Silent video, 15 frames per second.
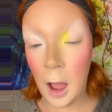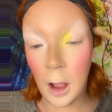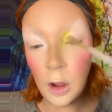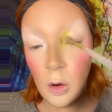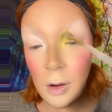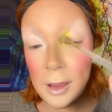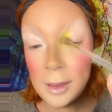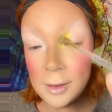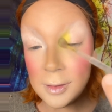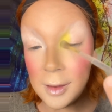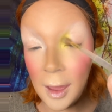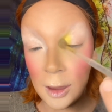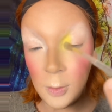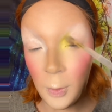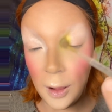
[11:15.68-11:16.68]
crease
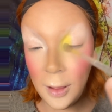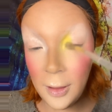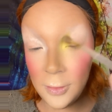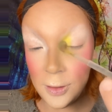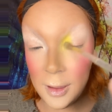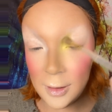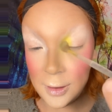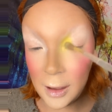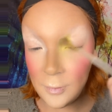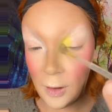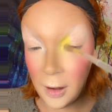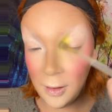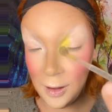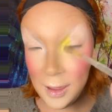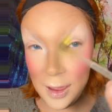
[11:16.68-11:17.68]
as well as the inside of our
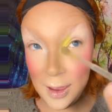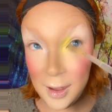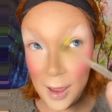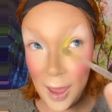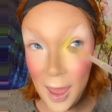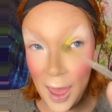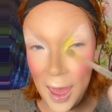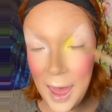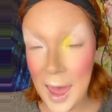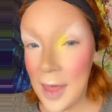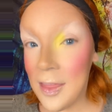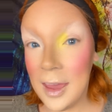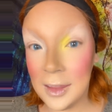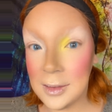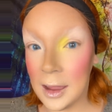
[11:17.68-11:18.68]
lid and
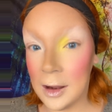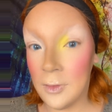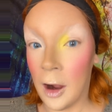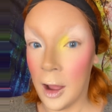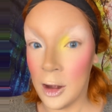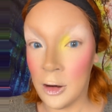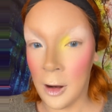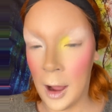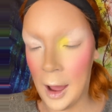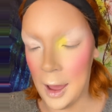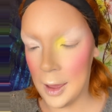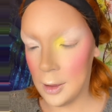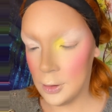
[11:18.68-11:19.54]
the inside of our under eye.